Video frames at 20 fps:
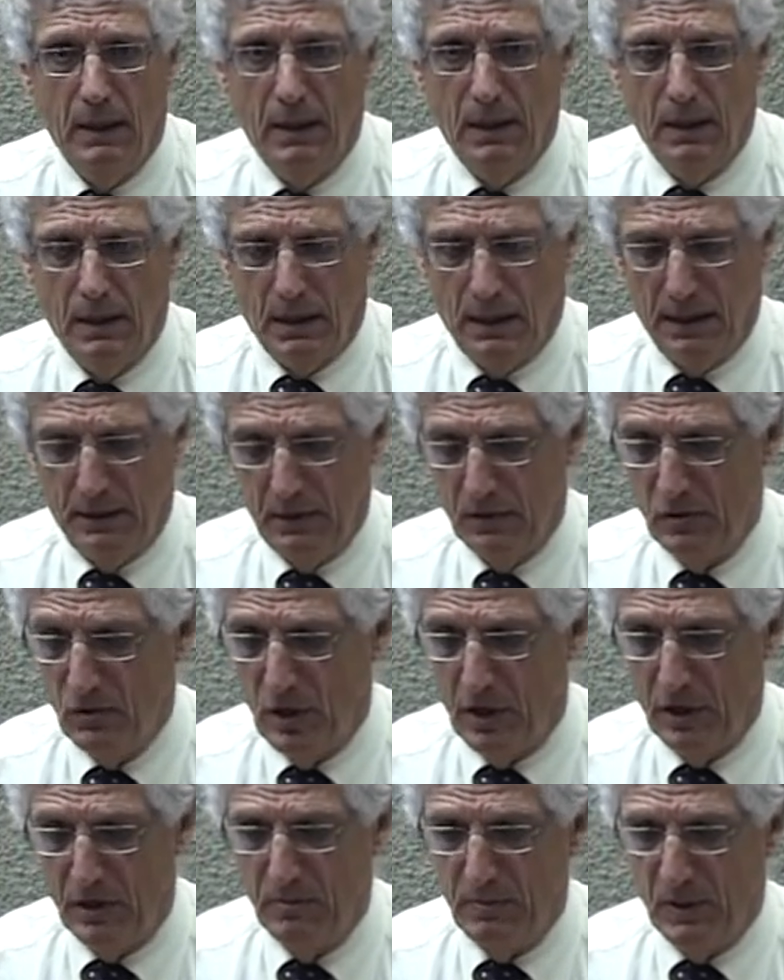I'm going to
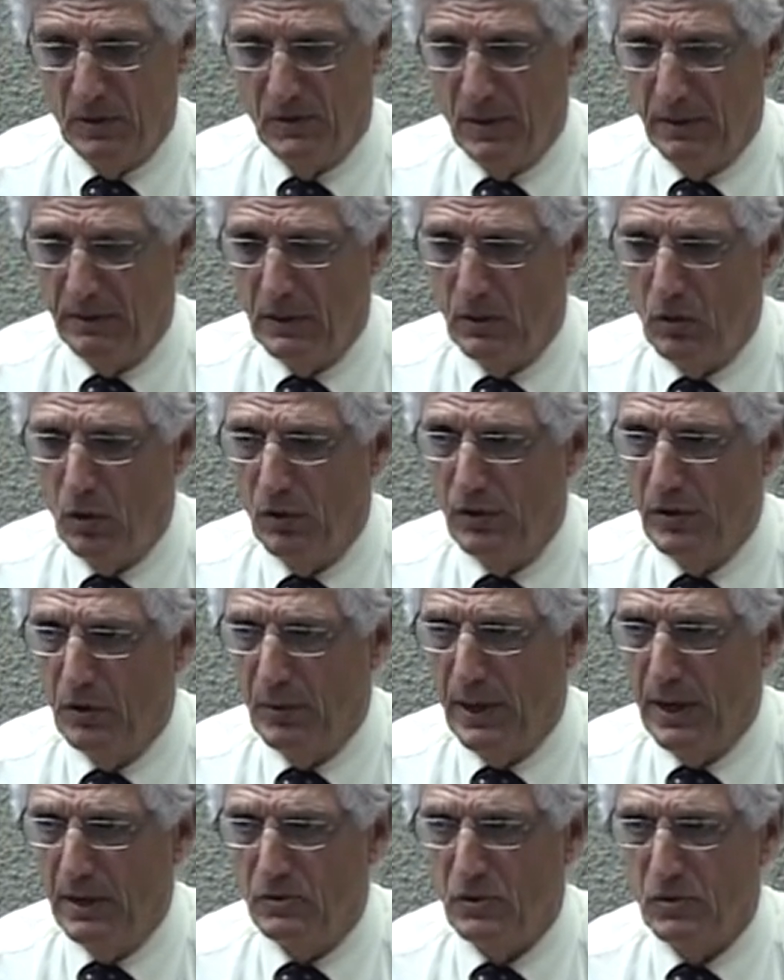talk about something called the
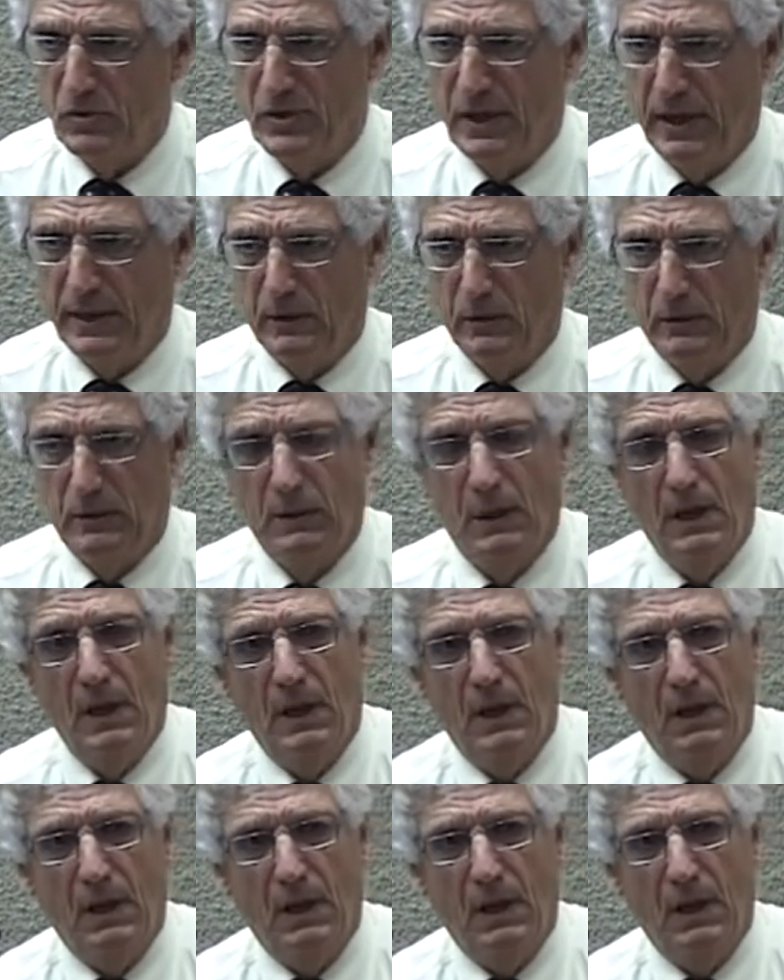arousal cycle.